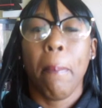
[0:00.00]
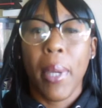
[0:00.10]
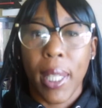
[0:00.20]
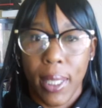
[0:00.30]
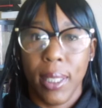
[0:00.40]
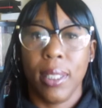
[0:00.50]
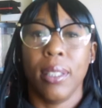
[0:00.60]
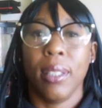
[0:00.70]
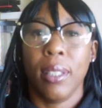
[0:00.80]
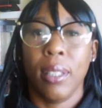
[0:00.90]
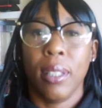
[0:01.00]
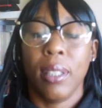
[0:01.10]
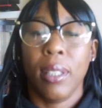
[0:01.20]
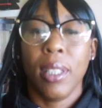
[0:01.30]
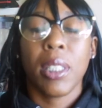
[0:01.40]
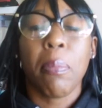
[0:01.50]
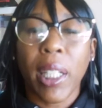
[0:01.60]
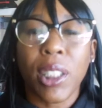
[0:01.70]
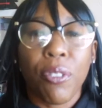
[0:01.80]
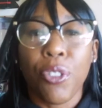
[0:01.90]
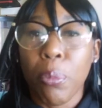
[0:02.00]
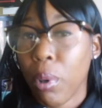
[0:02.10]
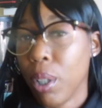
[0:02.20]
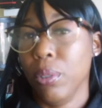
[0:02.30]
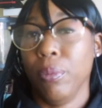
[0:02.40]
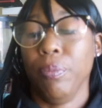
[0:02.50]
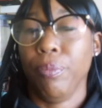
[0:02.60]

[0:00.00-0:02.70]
business. Especially if you broke.